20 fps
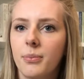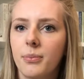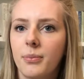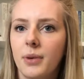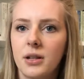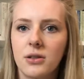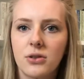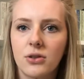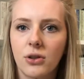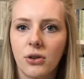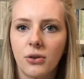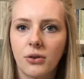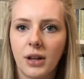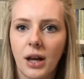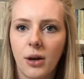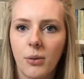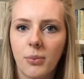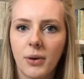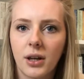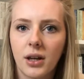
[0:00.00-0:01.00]
in school now
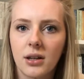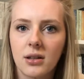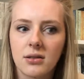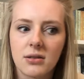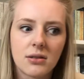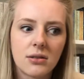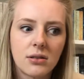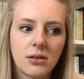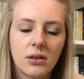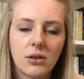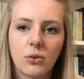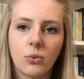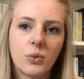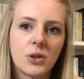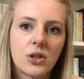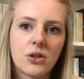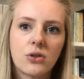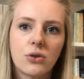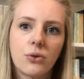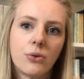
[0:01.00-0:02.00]
because, you know, we
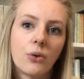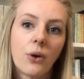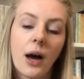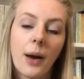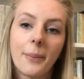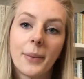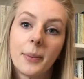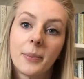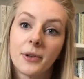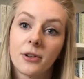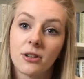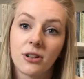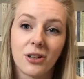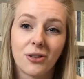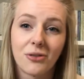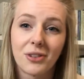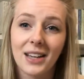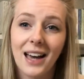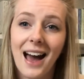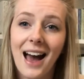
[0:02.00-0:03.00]
just don't know how people are going
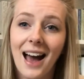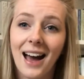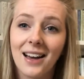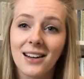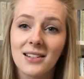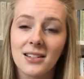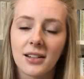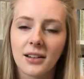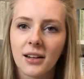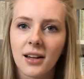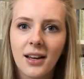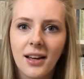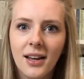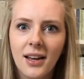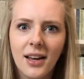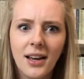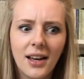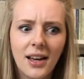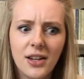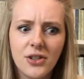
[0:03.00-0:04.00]
to react. And
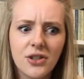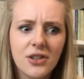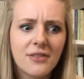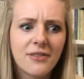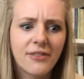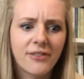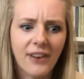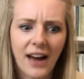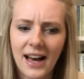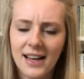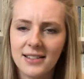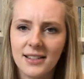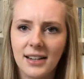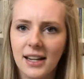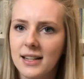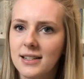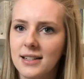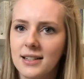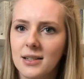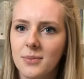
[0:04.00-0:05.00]
it's just
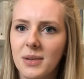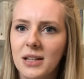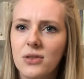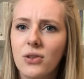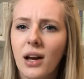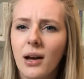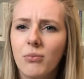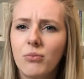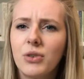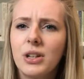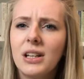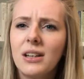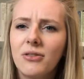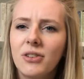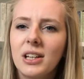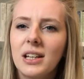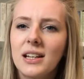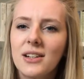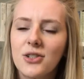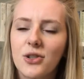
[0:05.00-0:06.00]
fascinating to me. So I'm really,
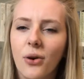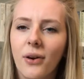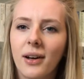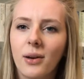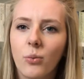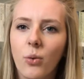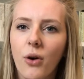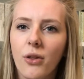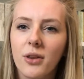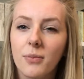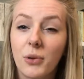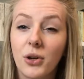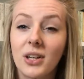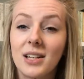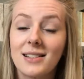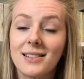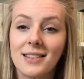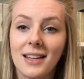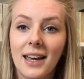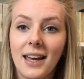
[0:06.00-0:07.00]
really enjoying what the book
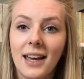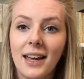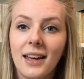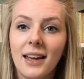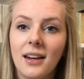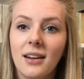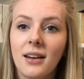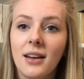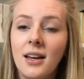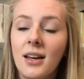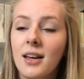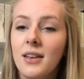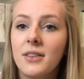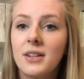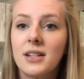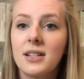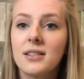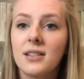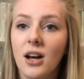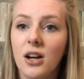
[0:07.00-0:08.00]
is saying and the
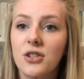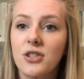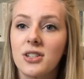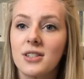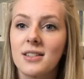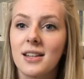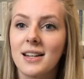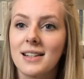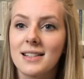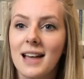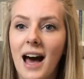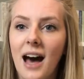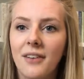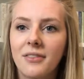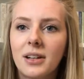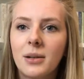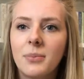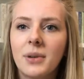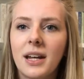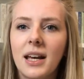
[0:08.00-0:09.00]
discussions that it's
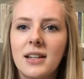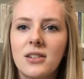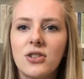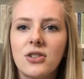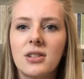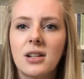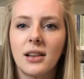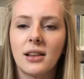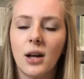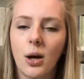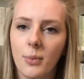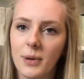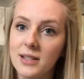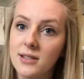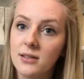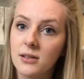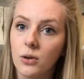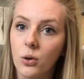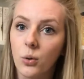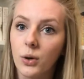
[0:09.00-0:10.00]
having, but it is just a little bit
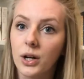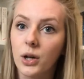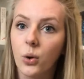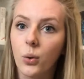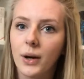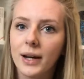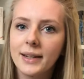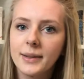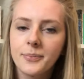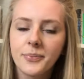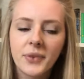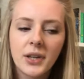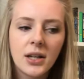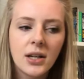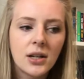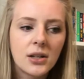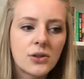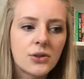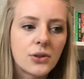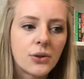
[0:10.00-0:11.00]
slower going.
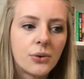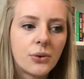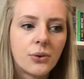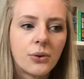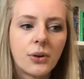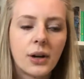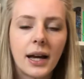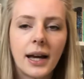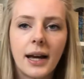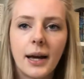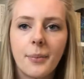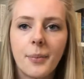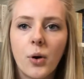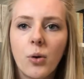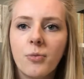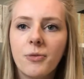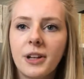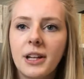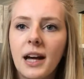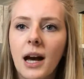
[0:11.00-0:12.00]
So
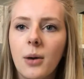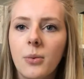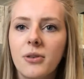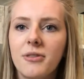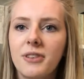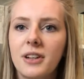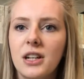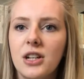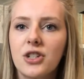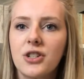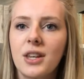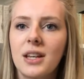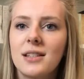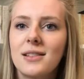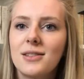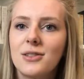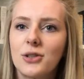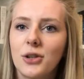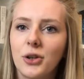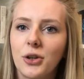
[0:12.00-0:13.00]
hopefully I will finish this
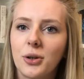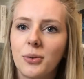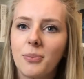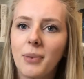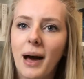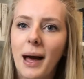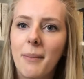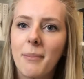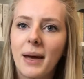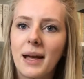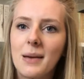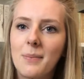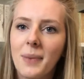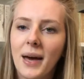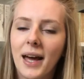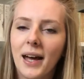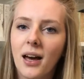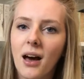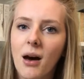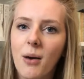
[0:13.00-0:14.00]
soon, but I might
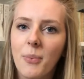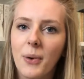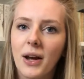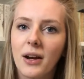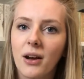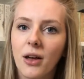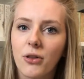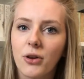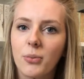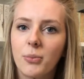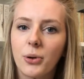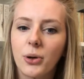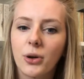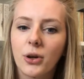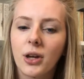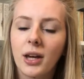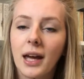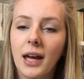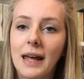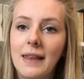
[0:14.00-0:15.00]
pick up another
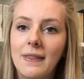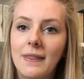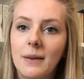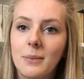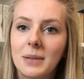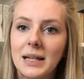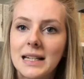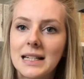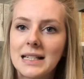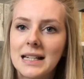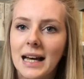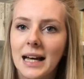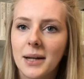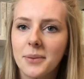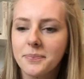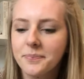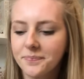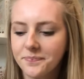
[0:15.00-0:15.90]
book in the meantime.